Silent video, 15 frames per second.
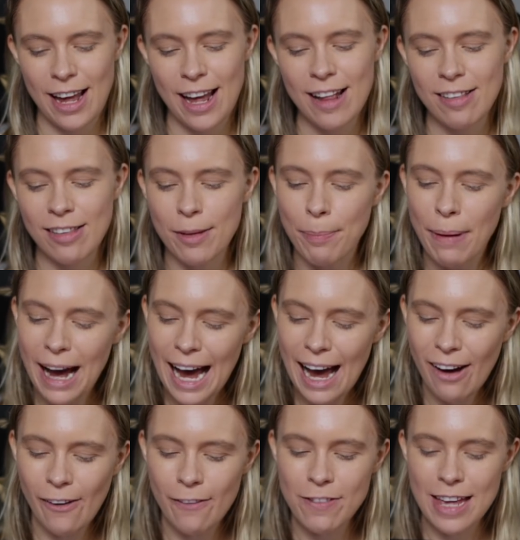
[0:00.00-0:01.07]
it's the
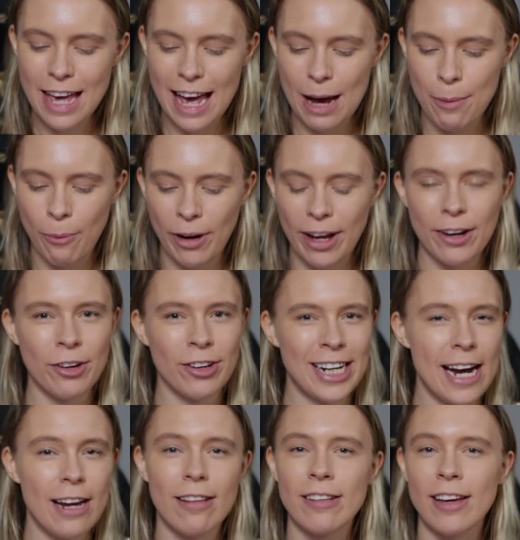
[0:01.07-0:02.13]
part of the app where
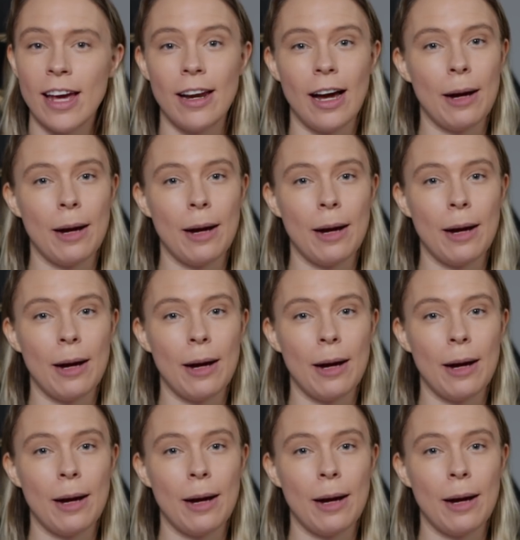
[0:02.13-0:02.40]
creators can